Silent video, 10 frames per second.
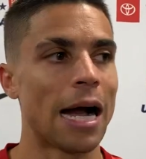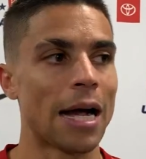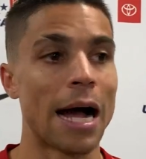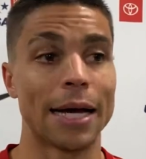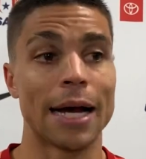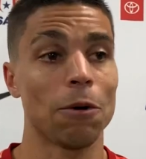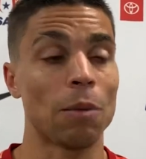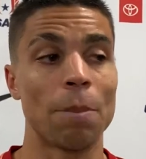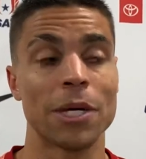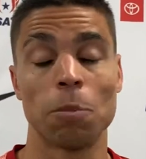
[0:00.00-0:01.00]
I I'll,
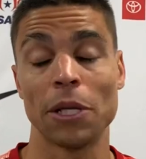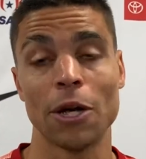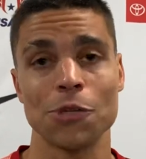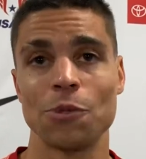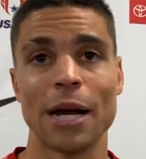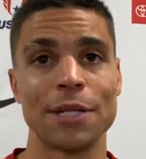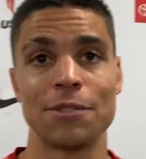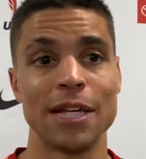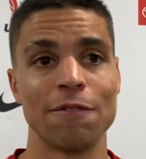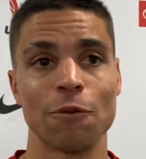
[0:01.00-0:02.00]
I'll, be completely honest with you. I
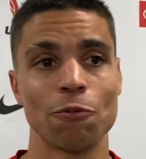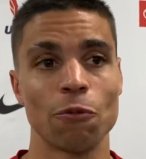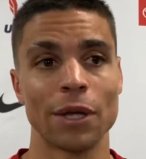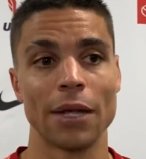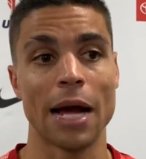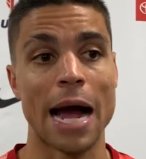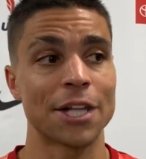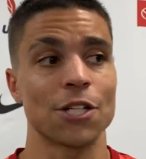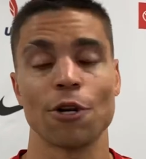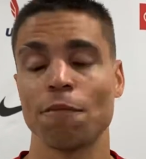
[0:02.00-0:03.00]
didn't even when I
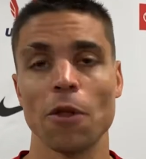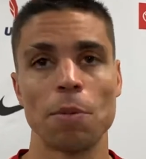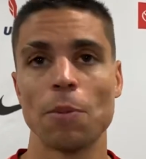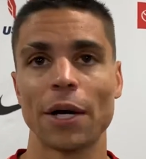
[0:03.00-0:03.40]
just heard from other people.